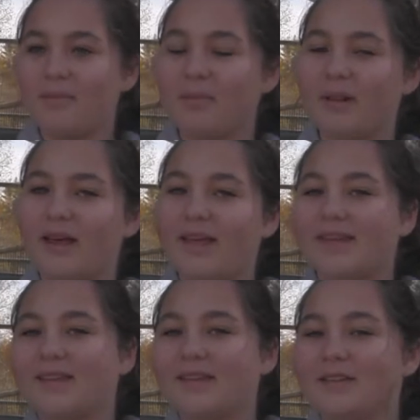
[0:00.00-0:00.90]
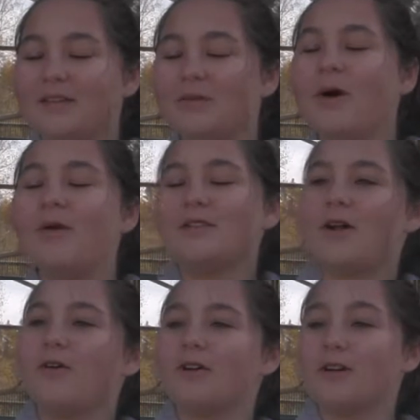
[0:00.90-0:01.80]
But like you always
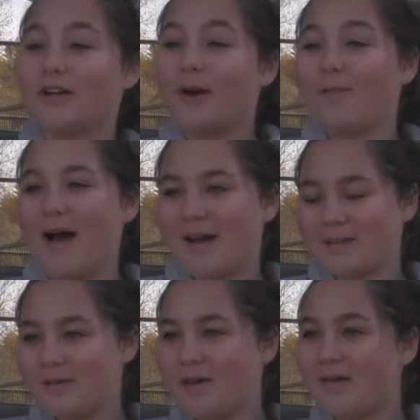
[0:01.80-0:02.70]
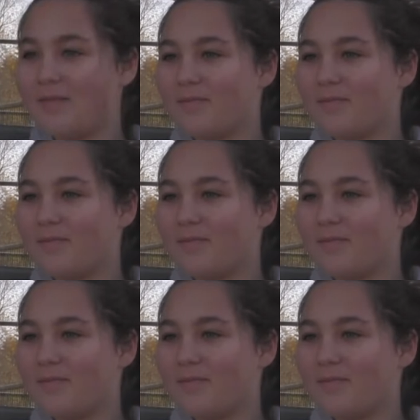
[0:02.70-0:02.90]
know you're going to go back to it,